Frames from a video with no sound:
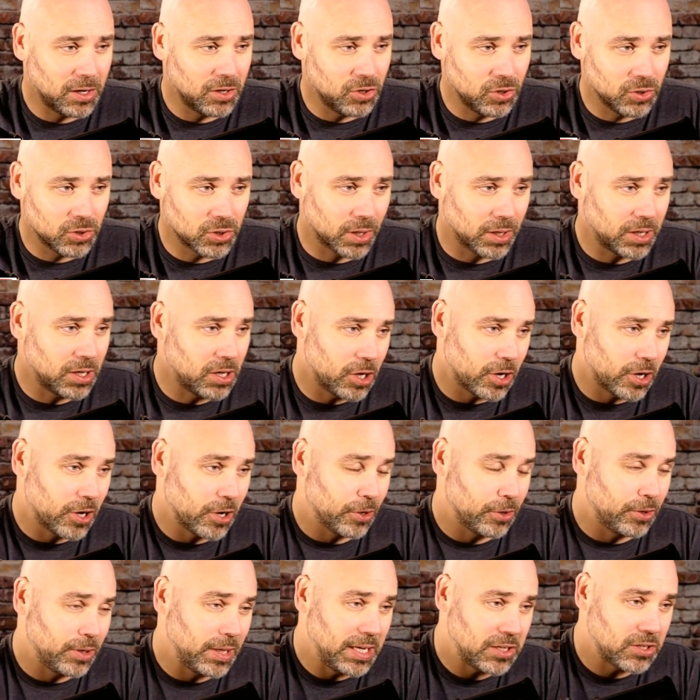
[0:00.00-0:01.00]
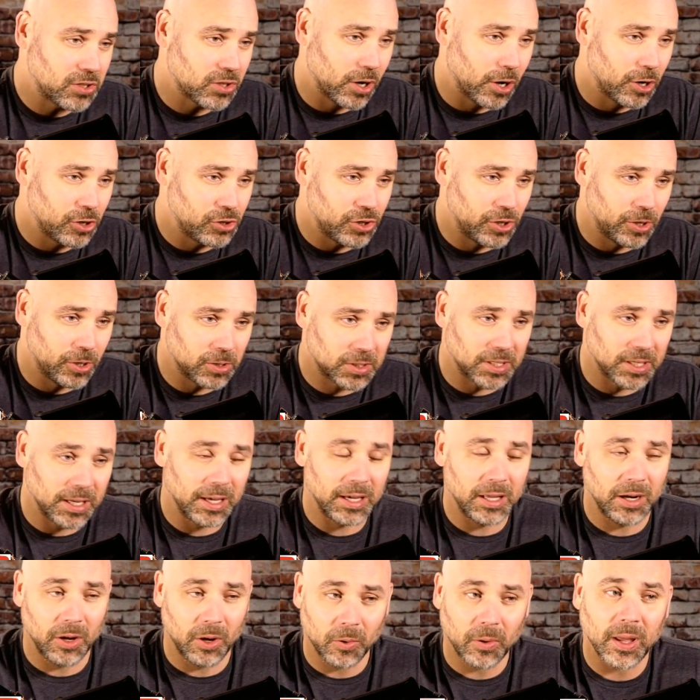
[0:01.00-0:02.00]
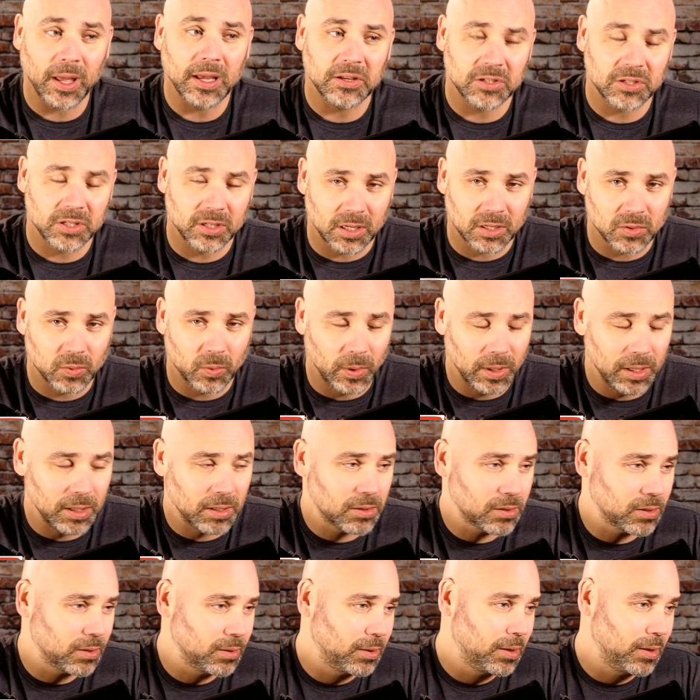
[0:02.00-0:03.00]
Usually you hear knee surgery and you're saying, okay, 6 weeks.